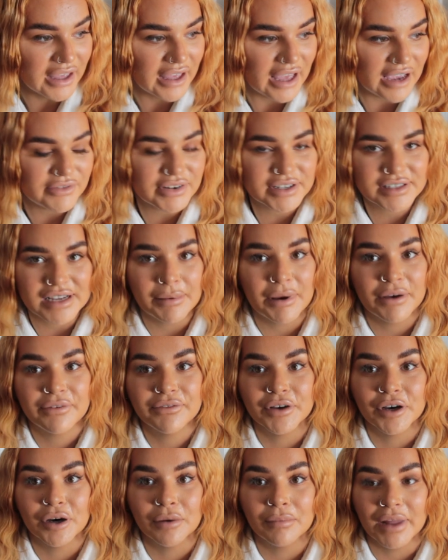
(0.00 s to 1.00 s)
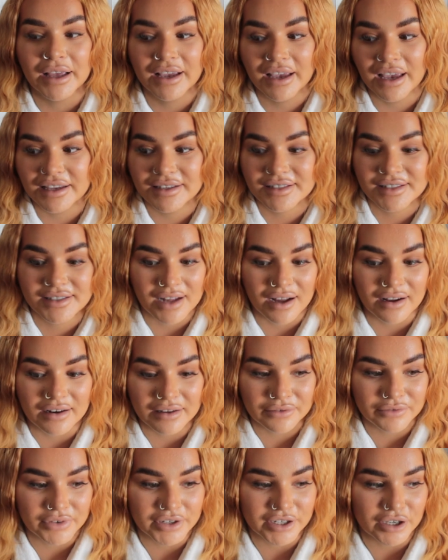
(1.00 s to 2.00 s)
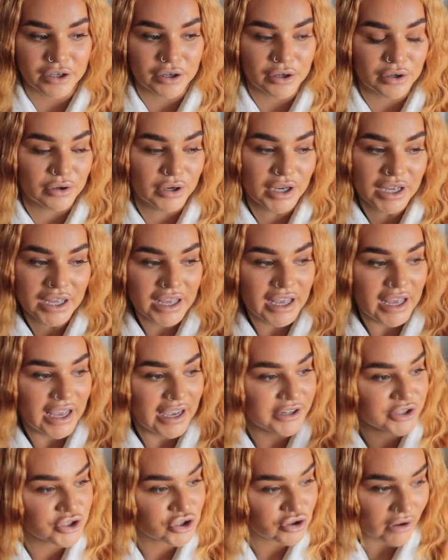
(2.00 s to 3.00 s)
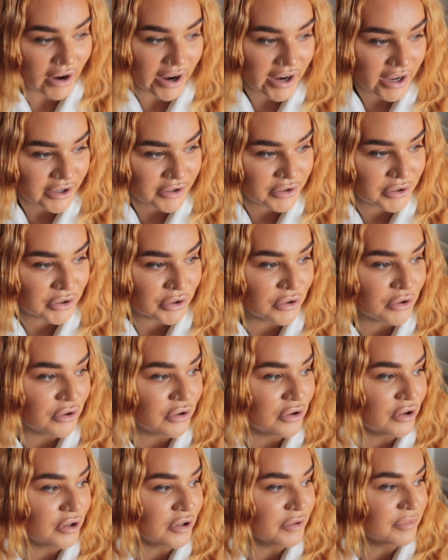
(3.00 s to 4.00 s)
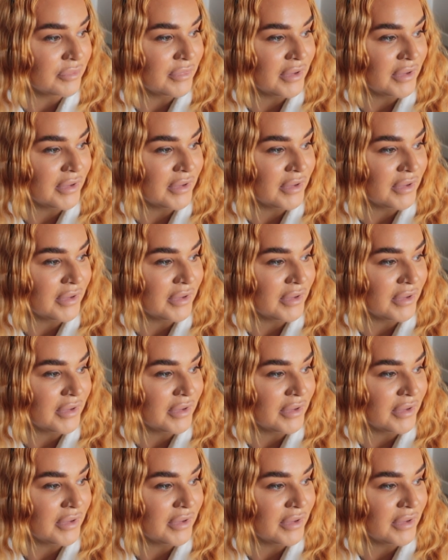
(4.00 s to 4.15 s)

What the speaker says: Every time I film like a styling video, a try-on haul,